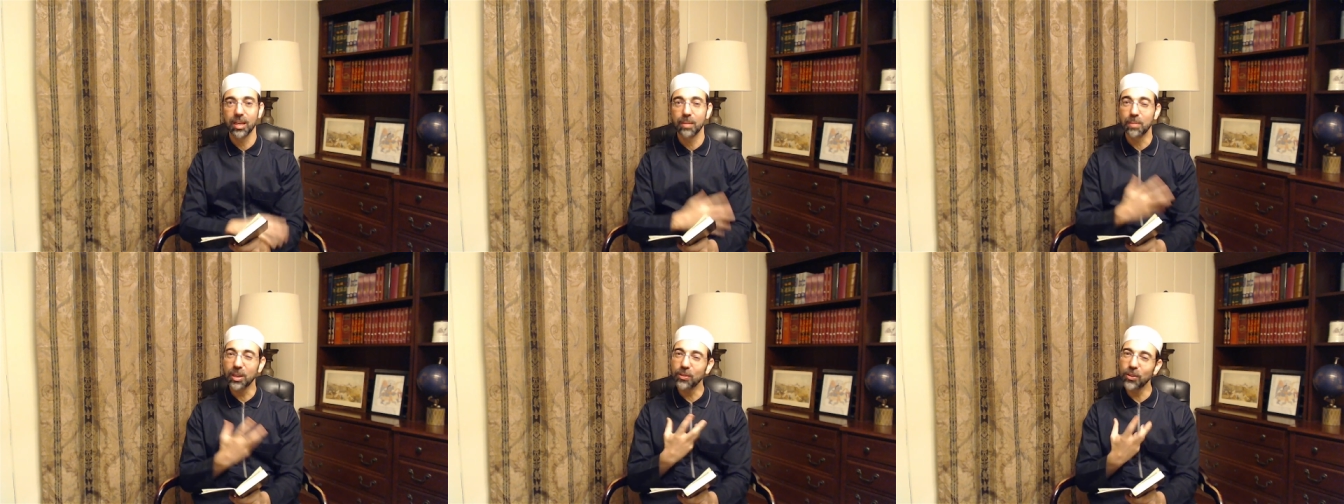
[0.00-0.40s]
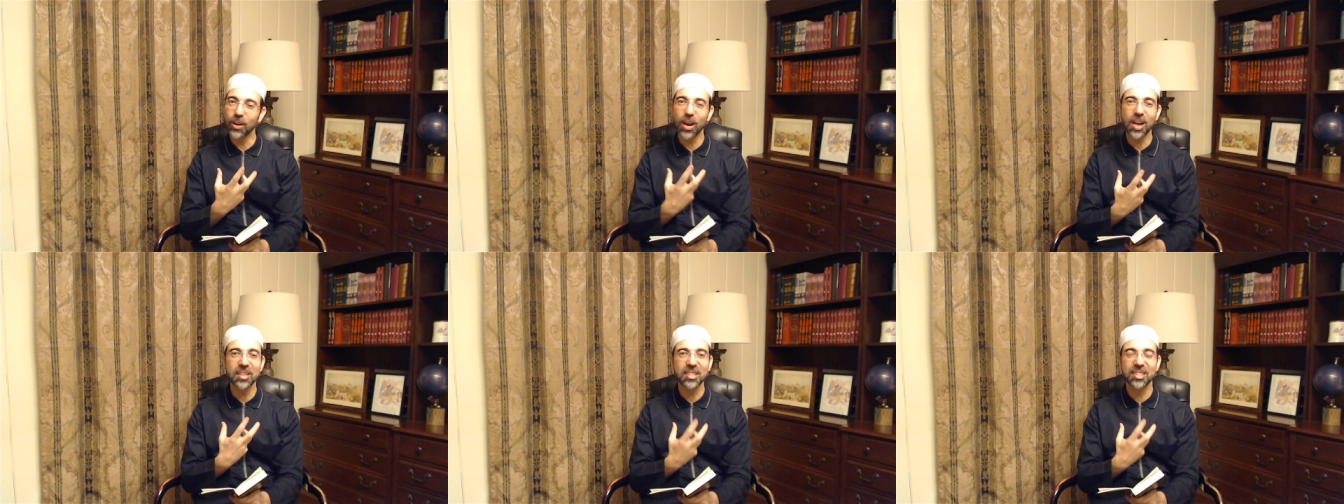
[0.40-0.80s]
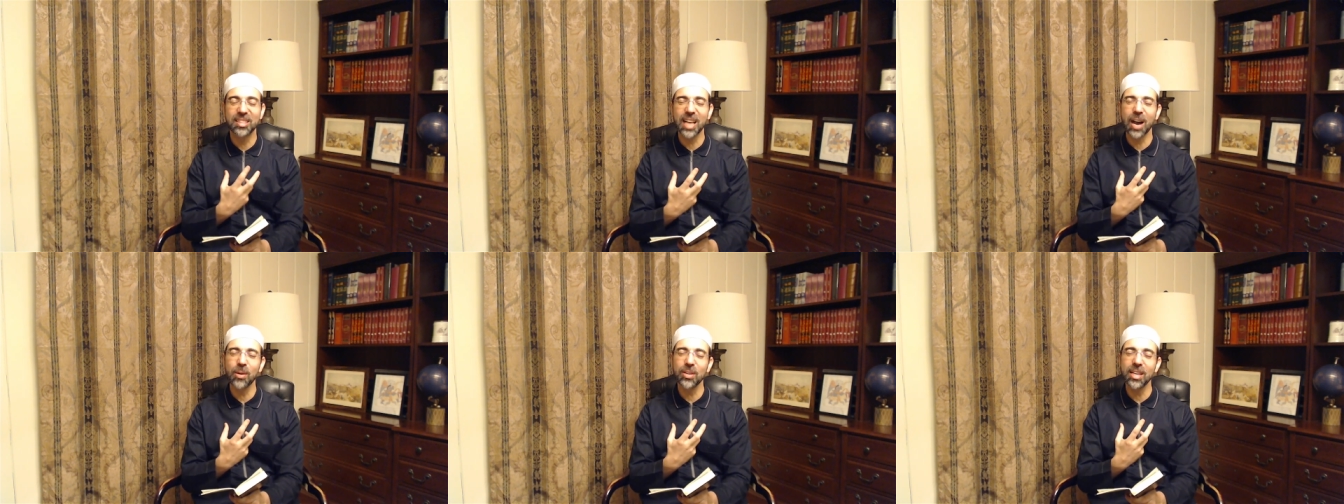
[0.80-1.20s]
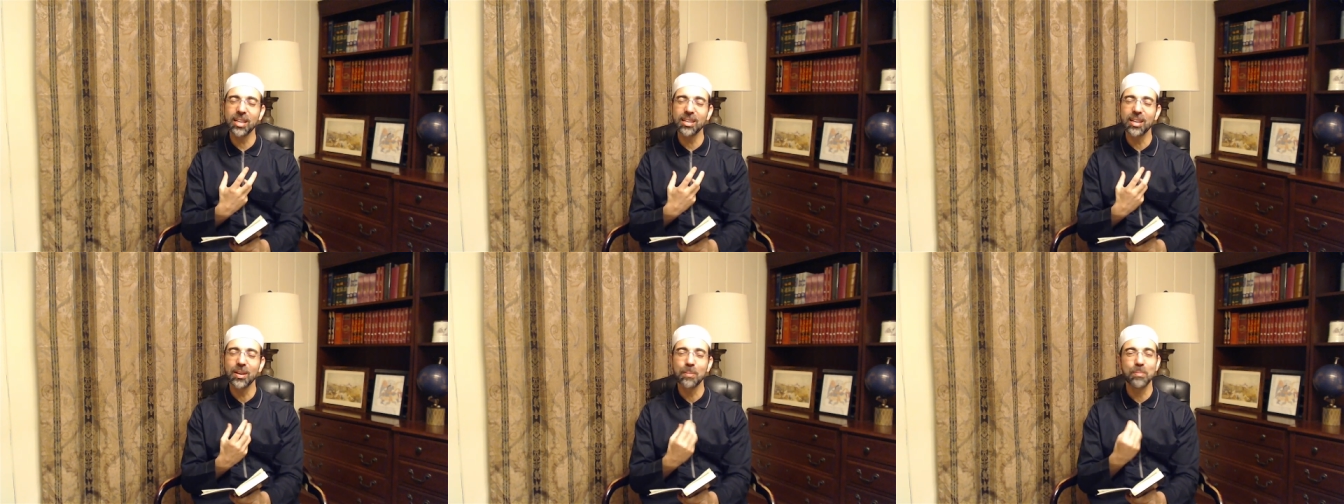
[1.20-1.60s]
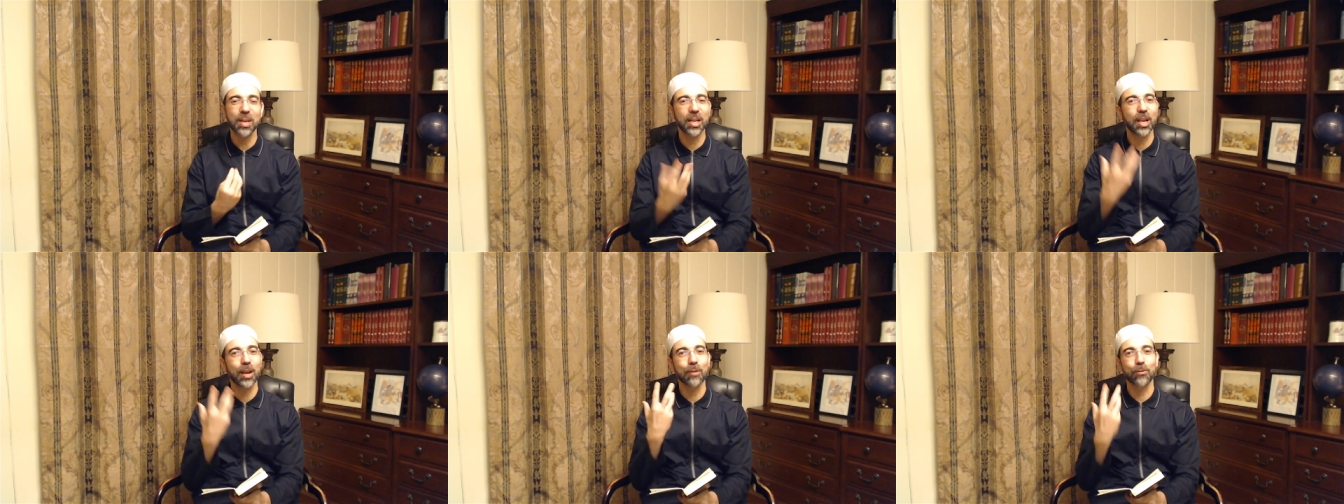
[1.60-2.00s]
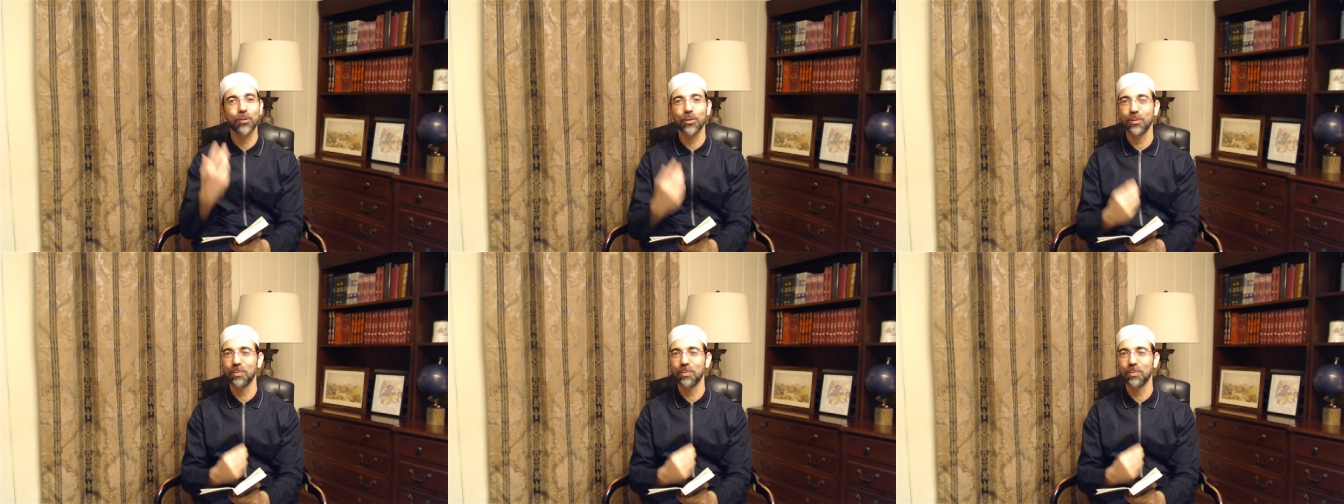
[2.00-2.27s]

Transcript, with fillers: But if your heart is doubting, be careful.